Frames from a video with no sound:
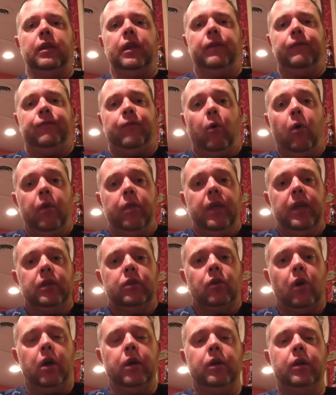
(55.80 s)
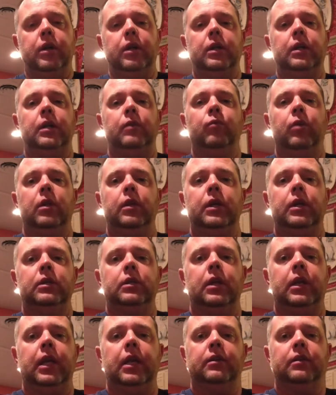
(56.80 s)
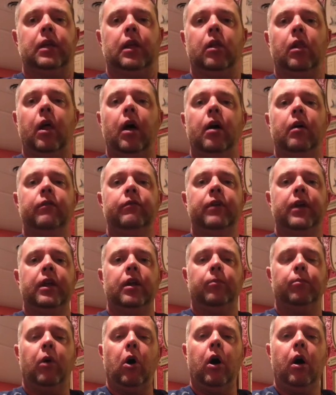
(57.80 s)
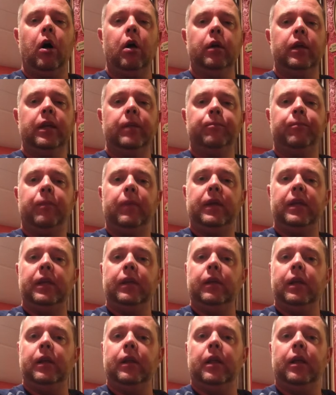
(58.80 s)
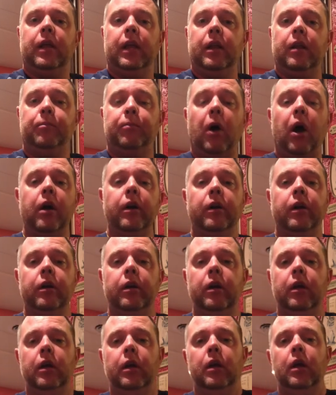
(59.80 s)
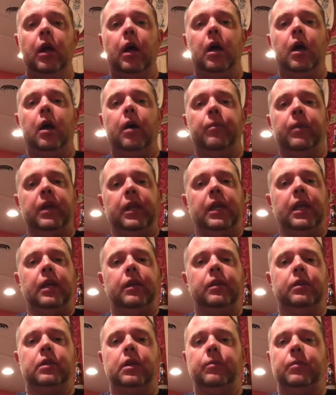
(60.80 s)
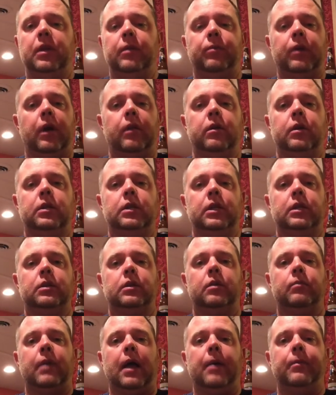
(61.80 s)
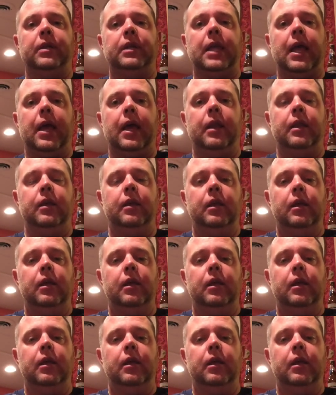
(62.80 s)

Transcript: for this, all you're going to need really is a glove and a ball and a partner. And again, this could be a brother, sister, mom and dad,